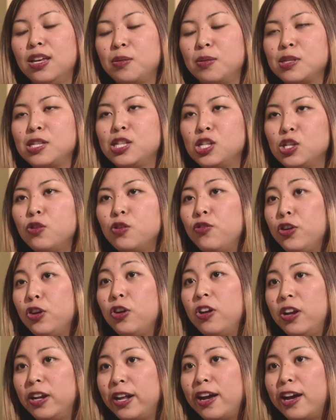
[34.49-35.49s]
still figuring
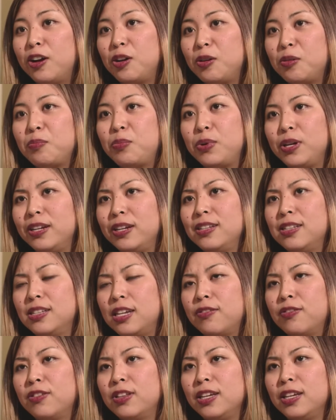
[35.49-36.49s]
it out, but
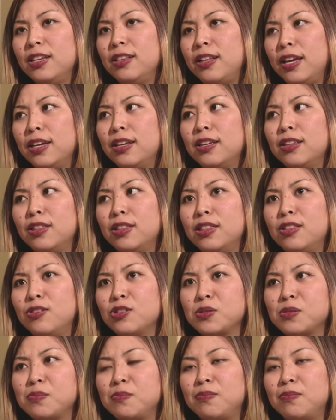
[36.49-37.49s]
definitely like
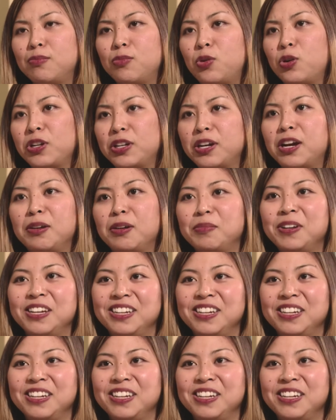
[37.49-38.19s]
there's more to come.